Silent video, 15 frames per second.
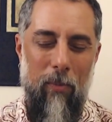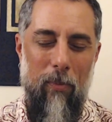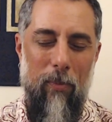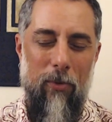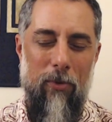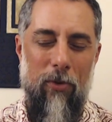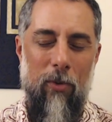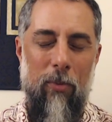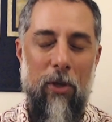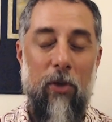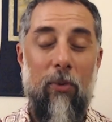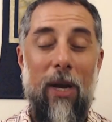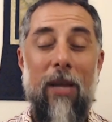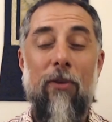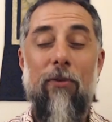to be
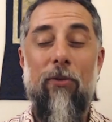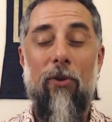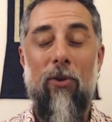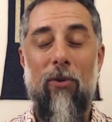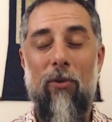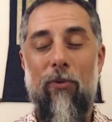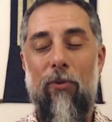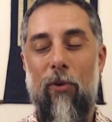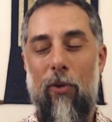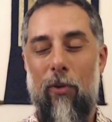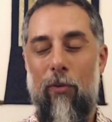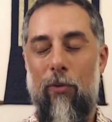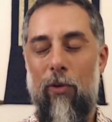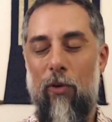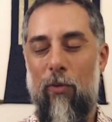grateful for the
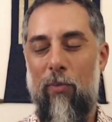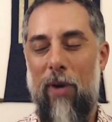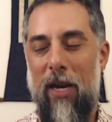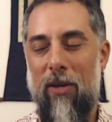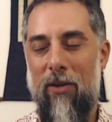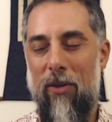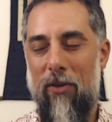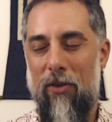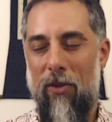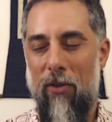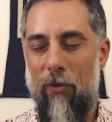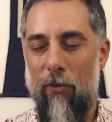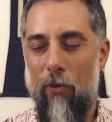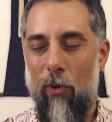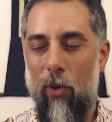fruit of practice in the
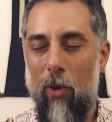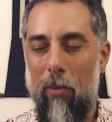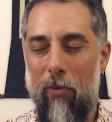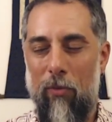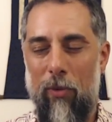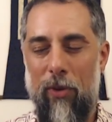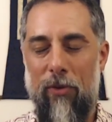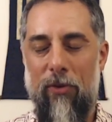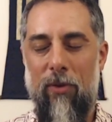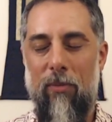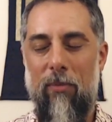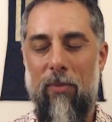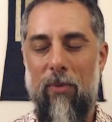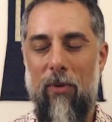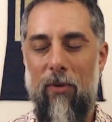form of
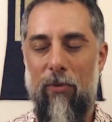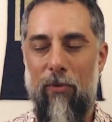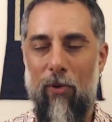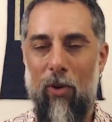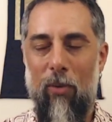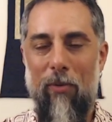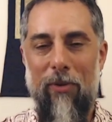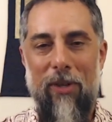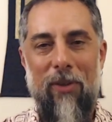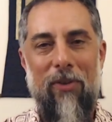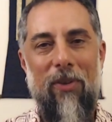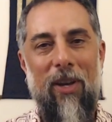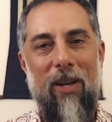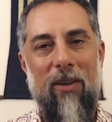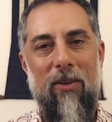wisdom, in the form of
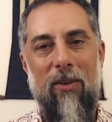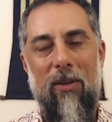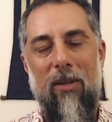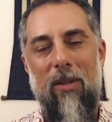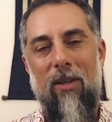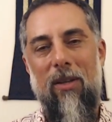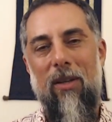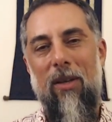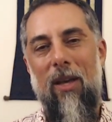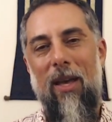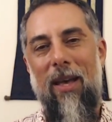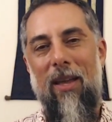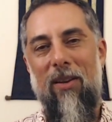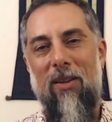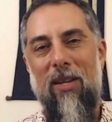insight,
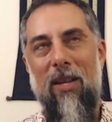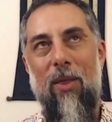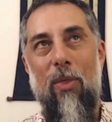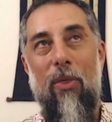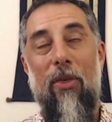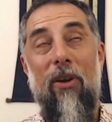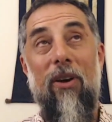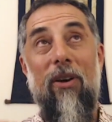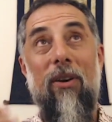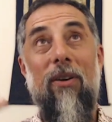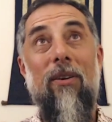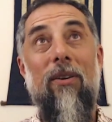and in the